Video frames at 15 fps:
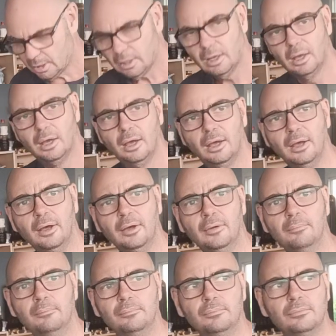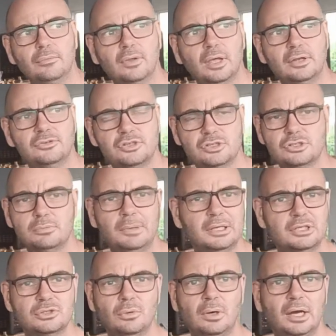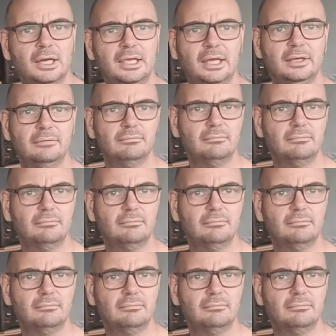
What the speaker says: And just to make sure I get